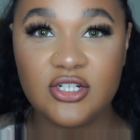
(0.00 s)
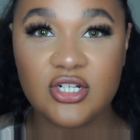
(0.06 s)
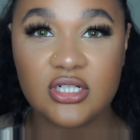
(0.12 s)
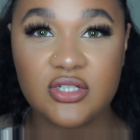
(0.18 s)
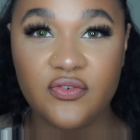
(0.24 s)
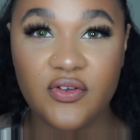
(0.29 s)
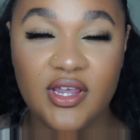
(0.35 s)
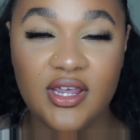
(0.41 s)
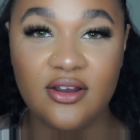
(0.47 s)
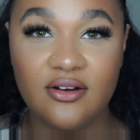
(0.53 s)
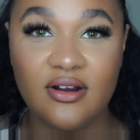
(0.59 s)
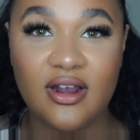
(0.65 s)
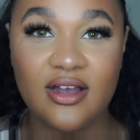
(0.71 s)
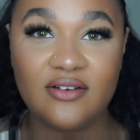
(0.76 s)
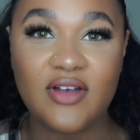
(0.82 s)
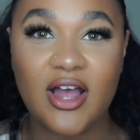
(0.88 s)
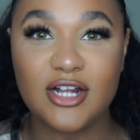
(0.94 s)
Just4Kira
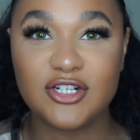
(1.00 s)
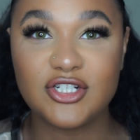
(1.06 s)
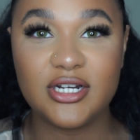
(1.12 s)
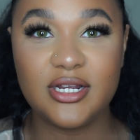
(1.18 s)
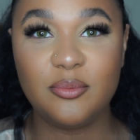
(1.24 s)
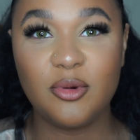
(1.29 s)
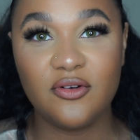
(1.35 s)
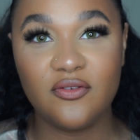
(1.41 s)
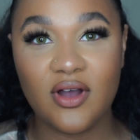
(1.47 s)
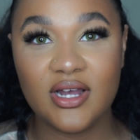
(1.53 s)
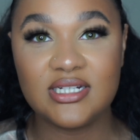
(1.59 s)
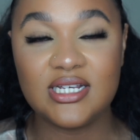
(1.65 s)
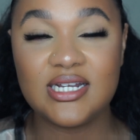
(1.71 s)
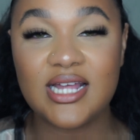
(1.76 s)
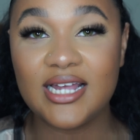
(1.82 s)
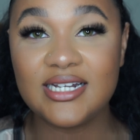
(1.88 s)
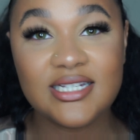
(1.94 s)
have actually
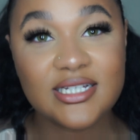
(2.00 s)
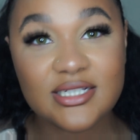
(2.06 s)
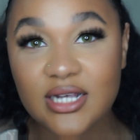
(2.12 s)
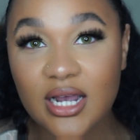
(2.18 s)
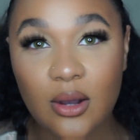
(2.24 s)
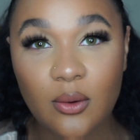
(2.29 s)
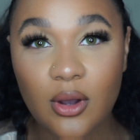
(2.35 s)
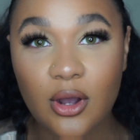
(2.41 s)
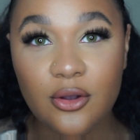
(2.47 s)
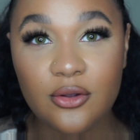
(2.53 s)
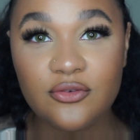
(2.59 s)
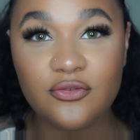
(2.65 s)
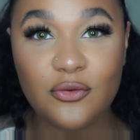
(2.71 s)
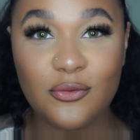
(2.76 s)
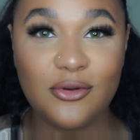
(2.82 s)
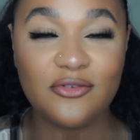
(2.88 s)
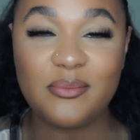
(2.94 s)
provided a discount code
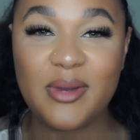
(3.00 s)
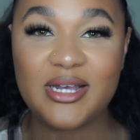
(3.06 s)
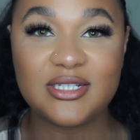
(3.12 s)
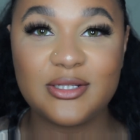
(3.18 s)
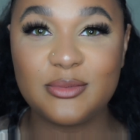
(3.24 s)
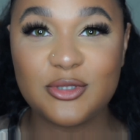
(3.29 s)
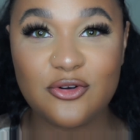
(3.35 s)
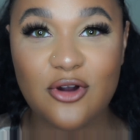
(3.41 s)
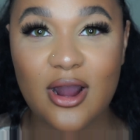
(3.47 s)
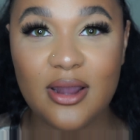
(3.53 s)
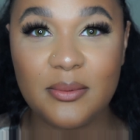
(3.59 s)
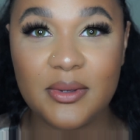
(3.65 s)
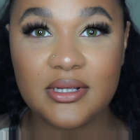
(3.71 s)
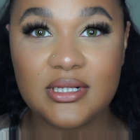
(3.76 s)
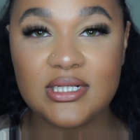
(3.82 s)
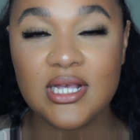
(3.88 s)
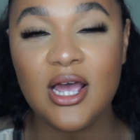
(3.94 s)
for all of my
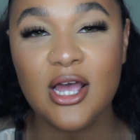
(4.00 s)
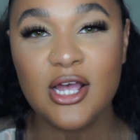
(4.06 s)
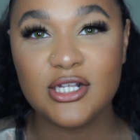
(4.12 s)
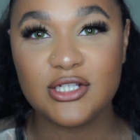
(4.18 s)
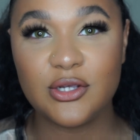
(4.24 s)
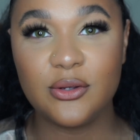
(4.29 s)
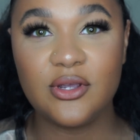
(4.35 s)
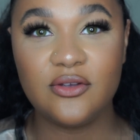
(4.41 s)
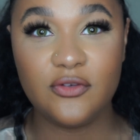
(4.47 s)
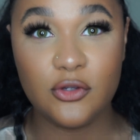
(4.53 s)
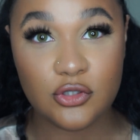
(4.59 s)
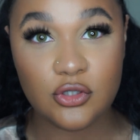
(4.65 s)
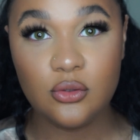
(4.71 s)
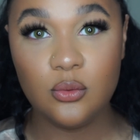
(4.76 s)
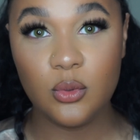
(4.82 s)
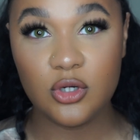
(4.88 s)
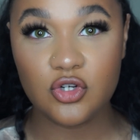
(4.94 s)
subscribers. So if you
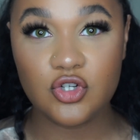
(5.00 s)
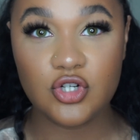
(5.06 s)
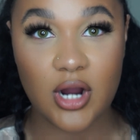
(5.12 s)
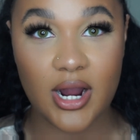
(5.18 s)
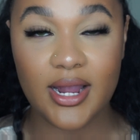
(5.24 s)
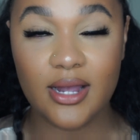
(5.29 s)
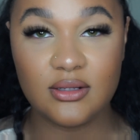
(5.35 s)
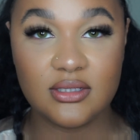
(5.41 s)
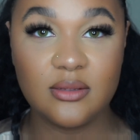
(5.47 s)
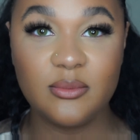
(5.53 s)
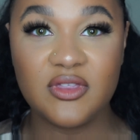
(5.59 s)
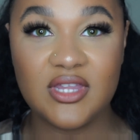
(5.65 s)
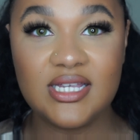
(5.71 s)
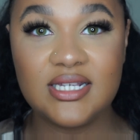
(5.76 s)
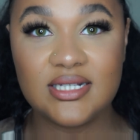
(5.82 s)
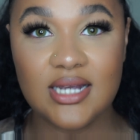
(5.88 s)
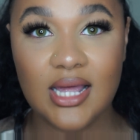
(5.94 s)
do want to try out some of
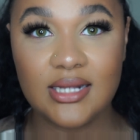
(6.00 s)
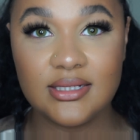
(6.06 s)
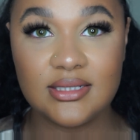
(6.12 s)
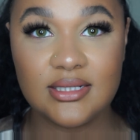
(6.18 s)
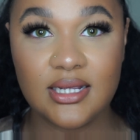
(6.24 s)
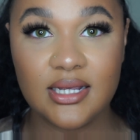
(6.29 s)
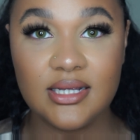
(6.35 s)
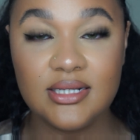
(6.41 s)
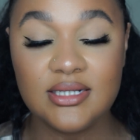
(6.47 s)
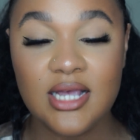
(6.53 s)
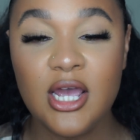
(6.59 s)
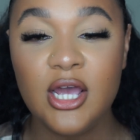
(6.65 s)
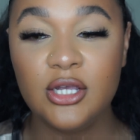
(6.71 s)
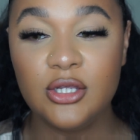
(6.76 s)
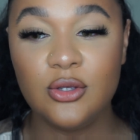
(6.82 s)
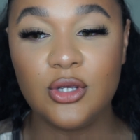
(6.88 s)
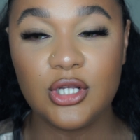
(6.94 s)
these lenses,
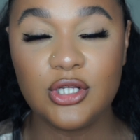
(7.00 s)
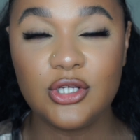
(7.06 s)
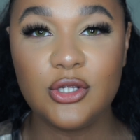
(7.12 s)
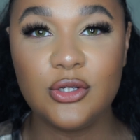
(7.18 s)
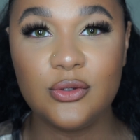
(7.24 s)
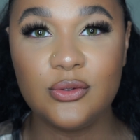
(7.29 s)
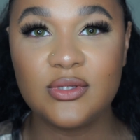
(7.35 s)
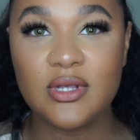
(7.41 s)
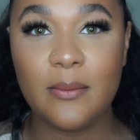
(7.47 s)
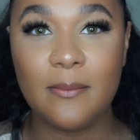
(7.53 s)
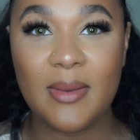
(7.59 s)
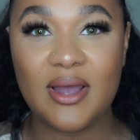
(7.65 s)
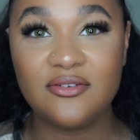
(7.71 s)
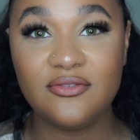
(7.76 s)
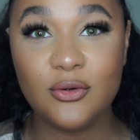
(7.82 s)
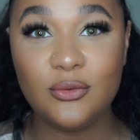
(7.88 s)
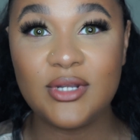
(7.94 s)
you can use
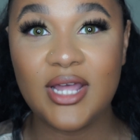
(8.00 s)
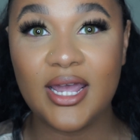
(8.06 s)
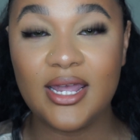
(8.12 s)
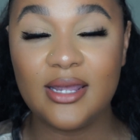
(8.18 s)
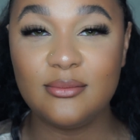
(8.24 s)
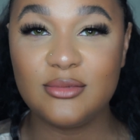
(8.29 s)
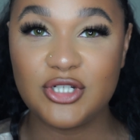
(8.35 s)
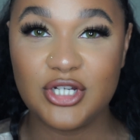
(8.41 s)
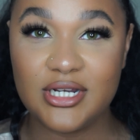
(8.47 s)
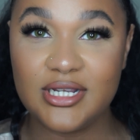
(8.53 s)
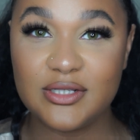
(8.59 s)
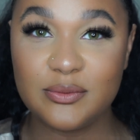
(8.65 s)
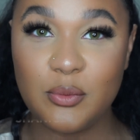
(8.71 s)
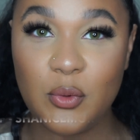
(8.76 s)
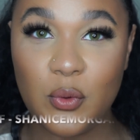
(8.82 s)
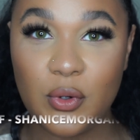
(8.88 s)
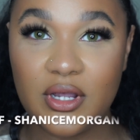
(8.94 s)
my full name,
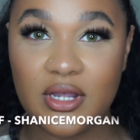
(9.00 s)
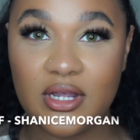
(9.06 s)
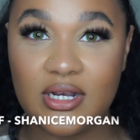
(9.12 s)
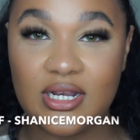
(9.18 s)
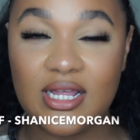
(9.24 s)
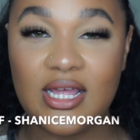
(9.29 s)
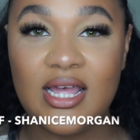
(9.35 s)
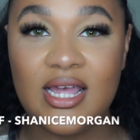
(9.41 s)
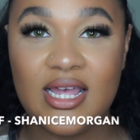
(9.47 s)
Shanice Morgan,